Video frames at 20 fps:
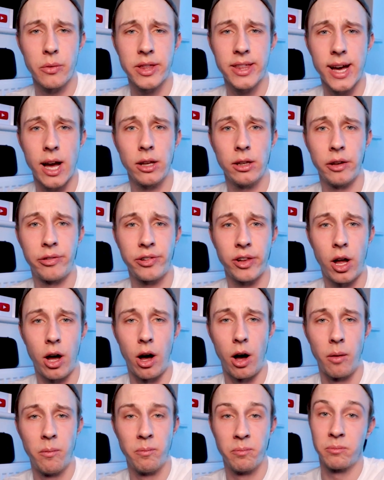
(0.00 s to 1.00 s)
we're sat on the
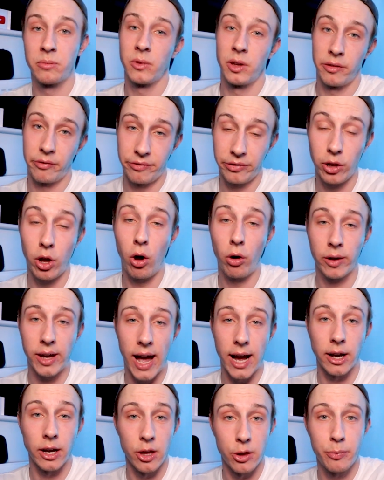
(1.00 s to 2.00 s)
floor
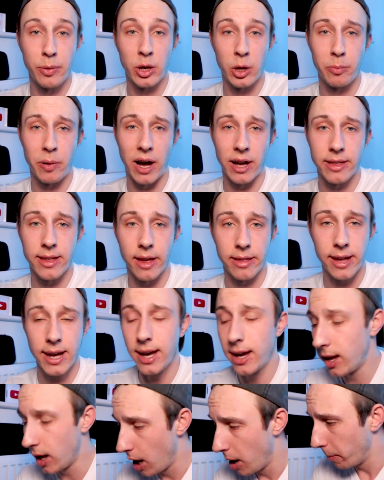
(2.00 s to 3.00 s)
gang, as PewDiePie says
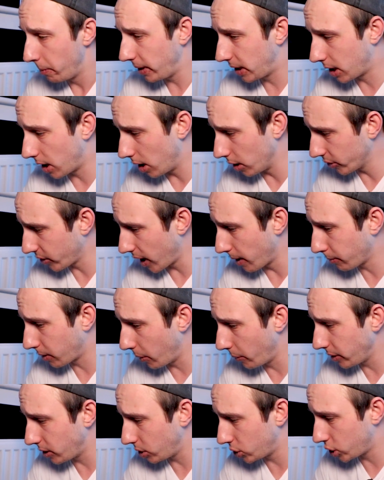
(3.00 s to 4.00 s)
it, because I'm
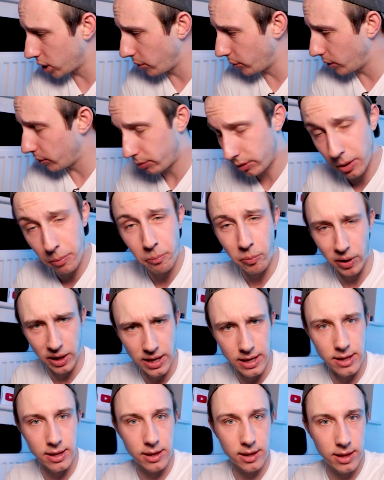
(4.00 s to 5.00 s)
going to show you the
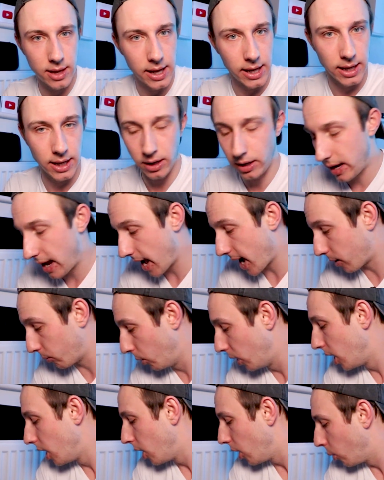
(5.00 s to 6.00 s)
PC. Now,
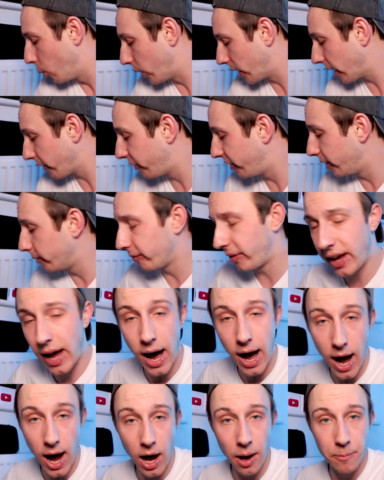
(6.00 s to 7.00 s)
when I film
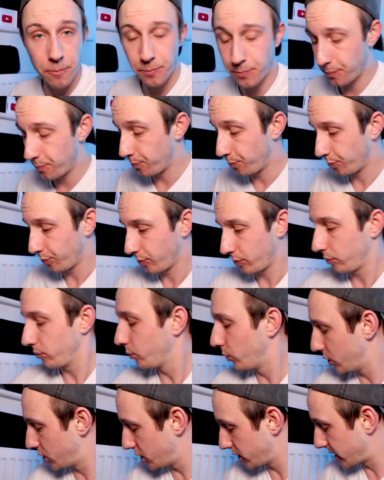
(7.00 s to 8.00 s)
VR,
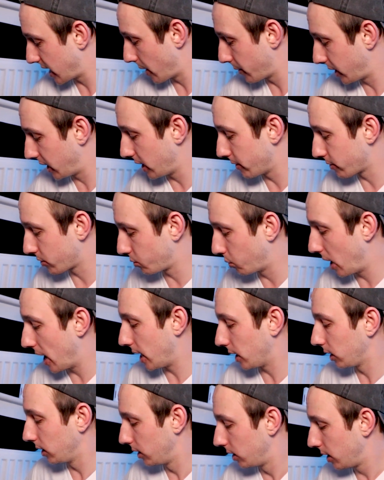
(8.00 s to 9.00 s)
which is down here as
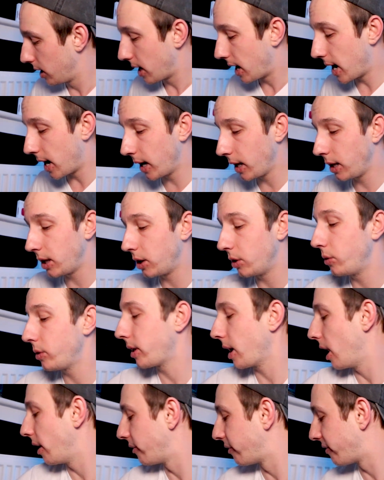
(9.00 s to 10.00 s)
well, I use
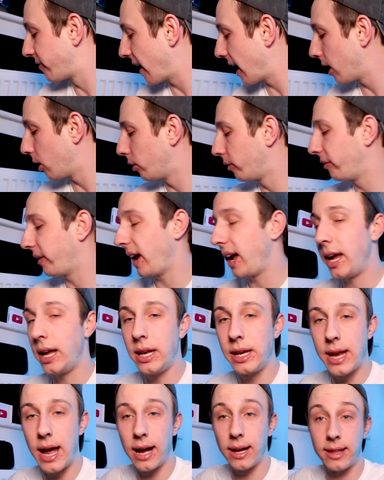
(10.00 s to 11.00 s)
a Valve
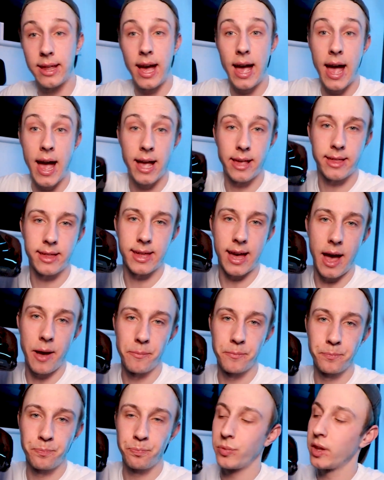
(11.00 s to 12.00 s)
Index headset.
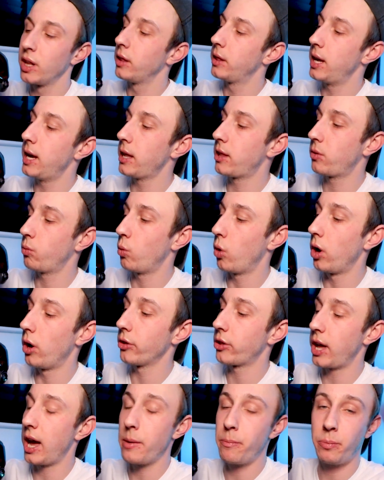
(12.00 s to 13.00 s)
This
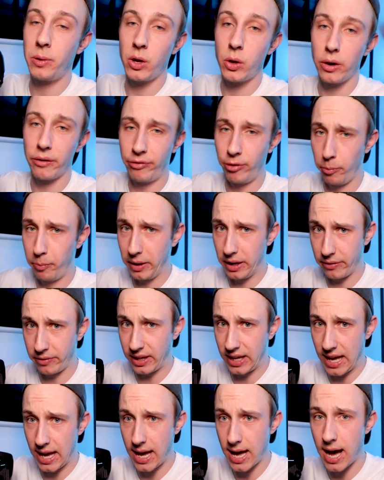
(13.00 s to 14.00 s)
was a beautiful bit of
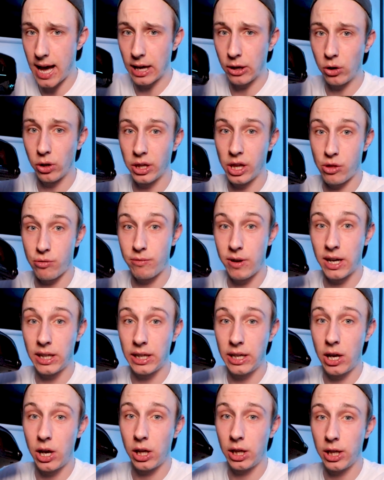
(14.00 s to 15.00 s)
kit. I got this
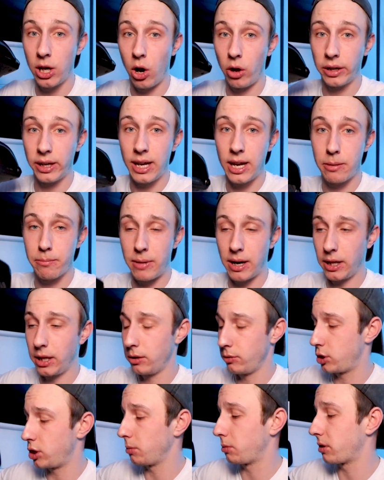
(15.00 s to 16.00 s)
really early on in my
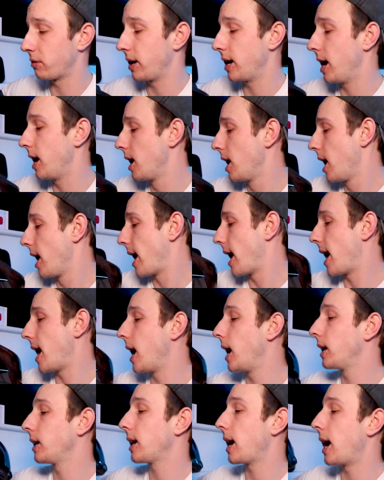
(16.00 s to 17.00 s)
YouTube career,
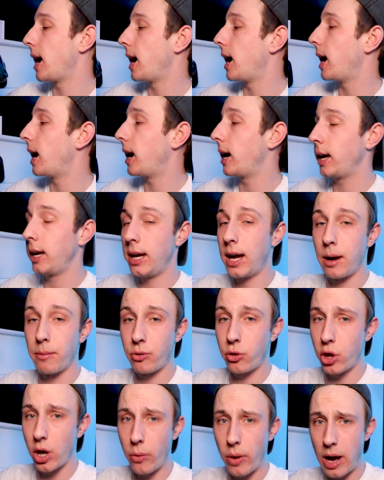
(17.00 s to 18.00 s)
and I am
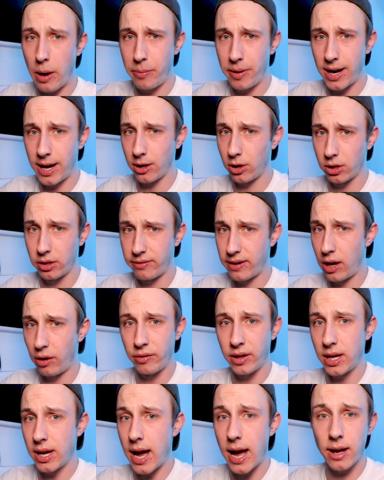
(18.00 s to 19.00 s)
so happy I got the Valve
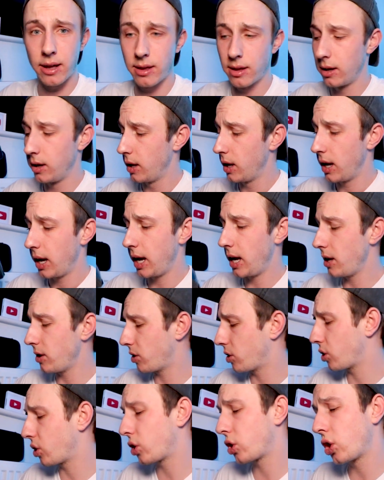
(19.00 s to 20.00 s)
Index. It's
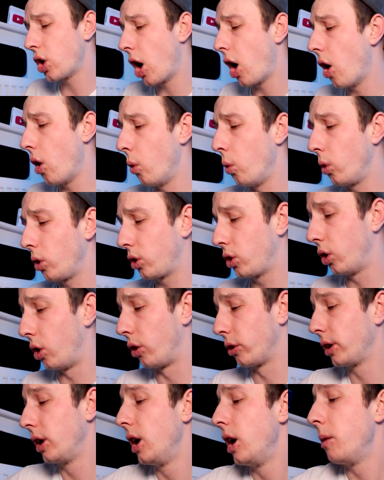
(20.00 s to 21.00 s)
so
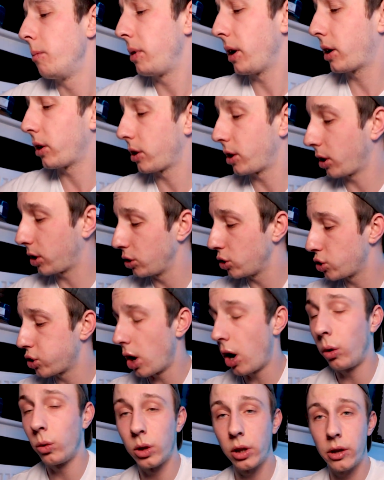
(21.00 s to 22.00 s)
good because the
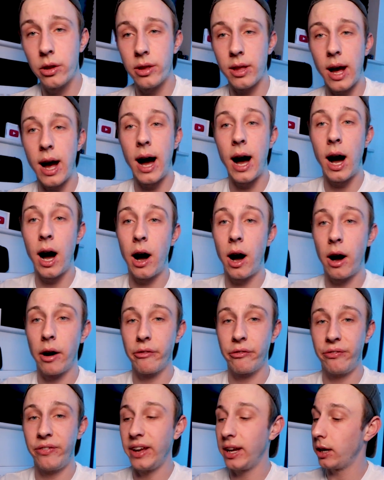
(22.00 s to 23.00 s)
controllers are
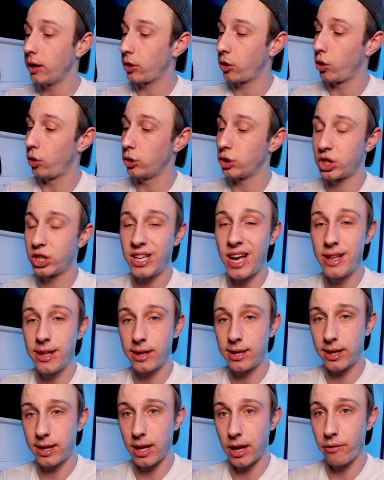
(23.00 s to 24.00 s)
finger touch
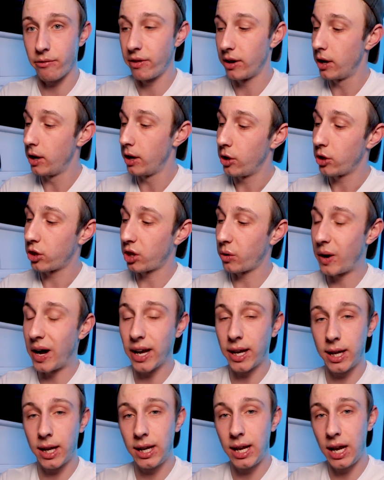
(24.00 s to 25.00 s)
sensitive, so I
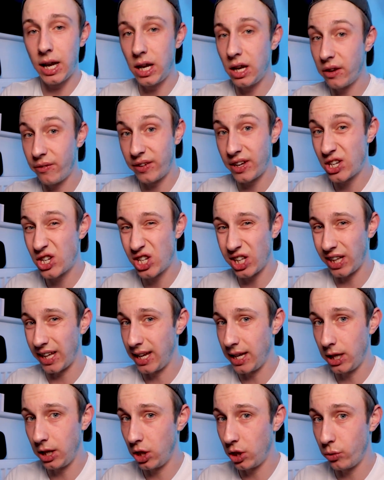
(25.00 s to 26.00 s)
can
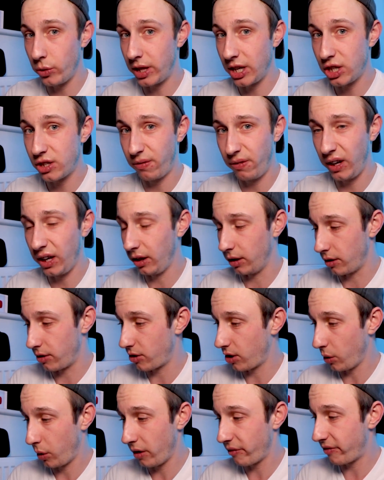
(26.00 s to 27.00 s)
individually use each finger.
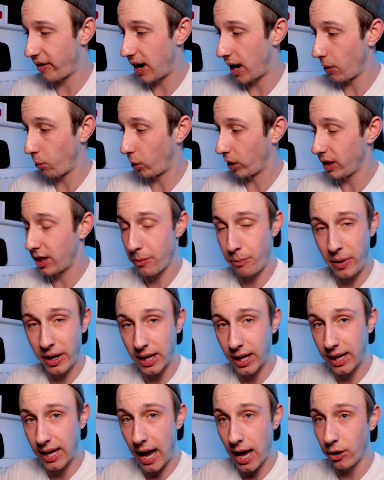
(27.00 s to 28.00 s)
So if I wanted to
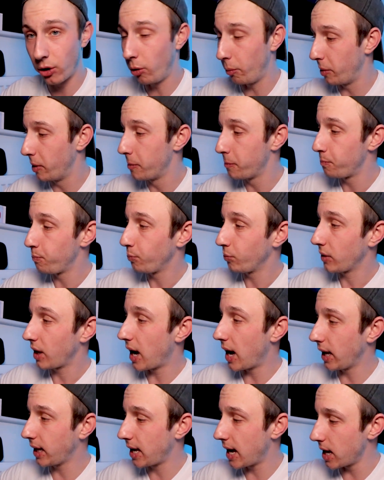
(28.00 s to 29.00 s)
pick a can up,
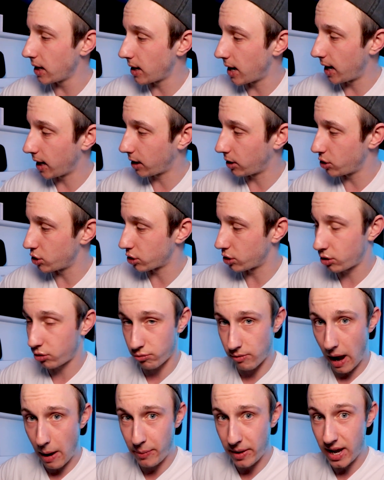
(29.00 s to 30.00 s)
I can just
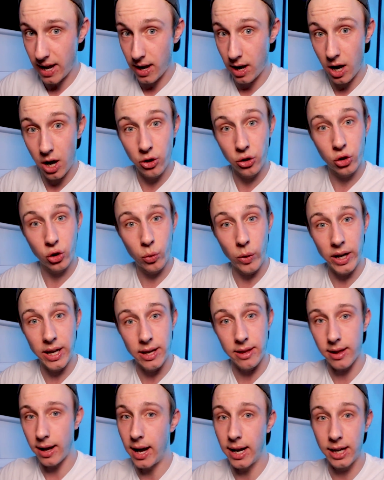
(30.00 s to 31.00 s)
grab it and
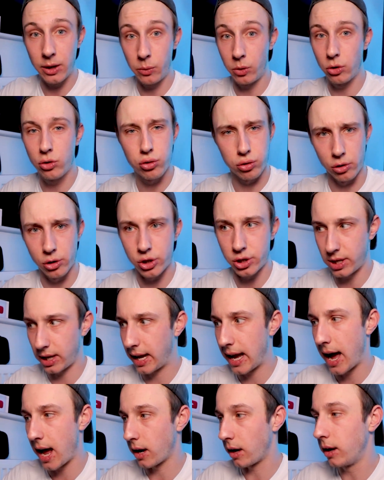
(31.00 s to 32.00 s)
squeeze and it will crush the
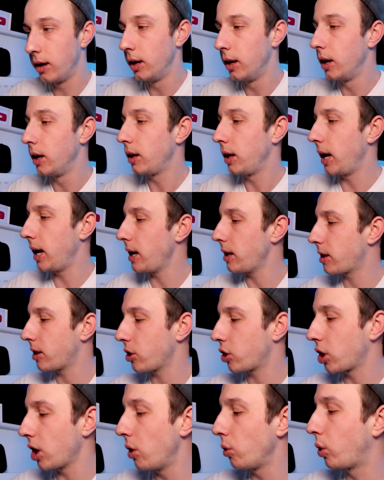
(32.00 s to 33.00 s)
can.
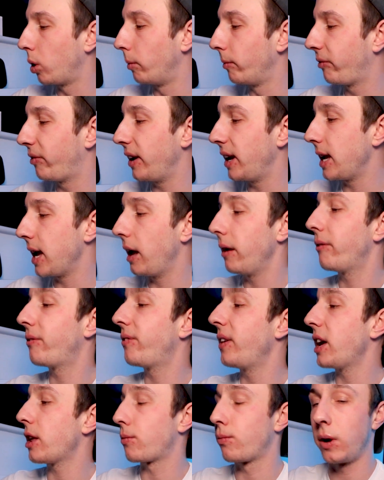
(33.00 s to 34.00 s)
It's so comfy, it
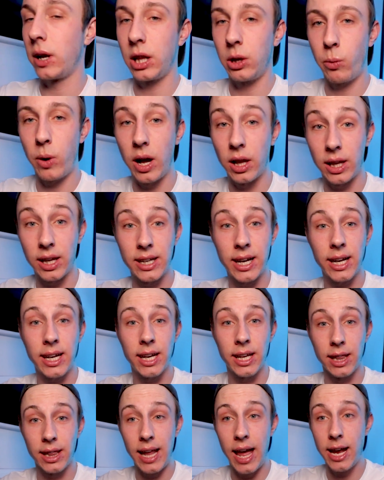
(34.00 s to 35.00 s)
fits really well, and I
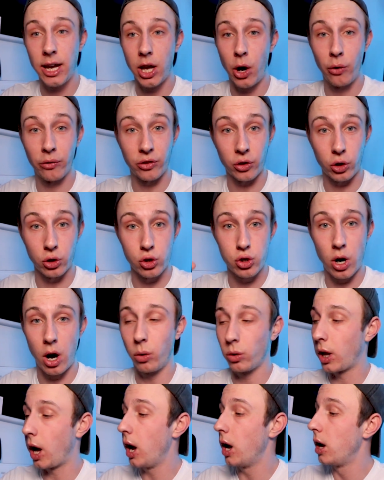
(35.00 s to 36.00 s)
can let go of the
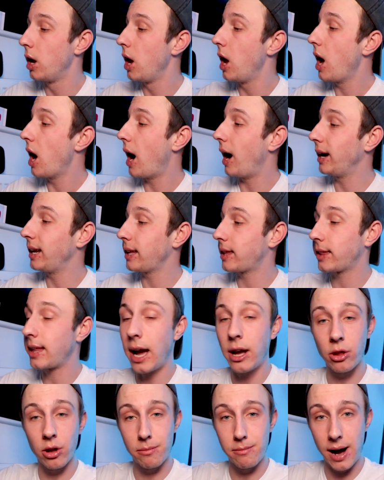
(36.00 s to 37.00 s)
controller and it
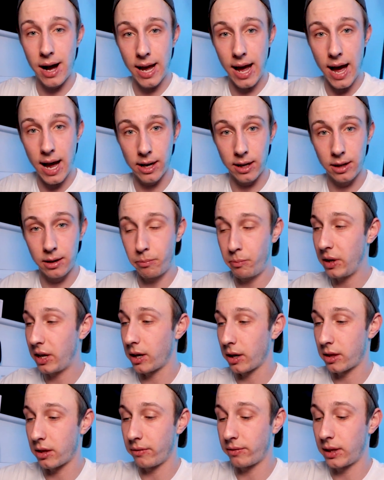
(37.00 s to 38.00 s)
stays on my hand
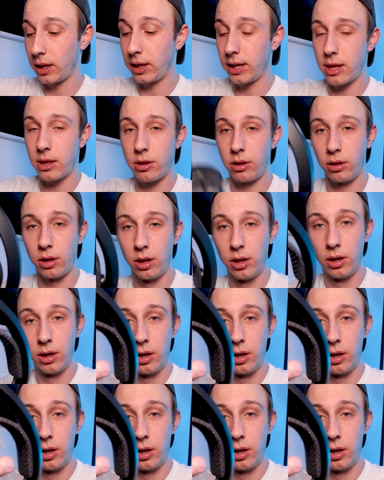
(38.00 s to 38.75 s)
because of the little